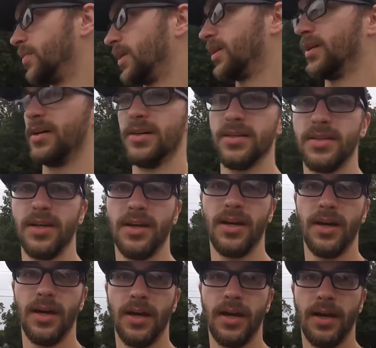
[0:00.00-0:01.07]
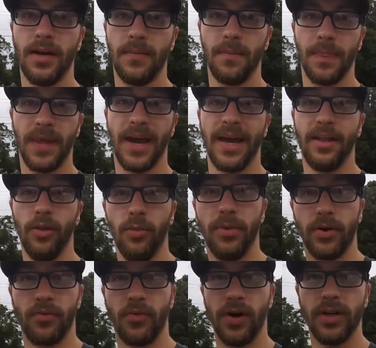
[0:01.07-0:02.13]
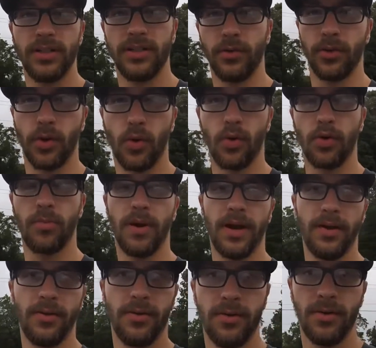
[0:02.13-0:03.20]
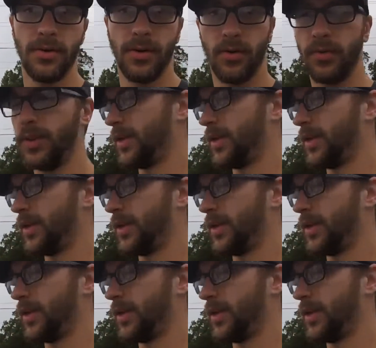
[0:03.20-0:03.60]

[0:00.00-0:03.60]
because I had a little bit of rust on the quarter panel on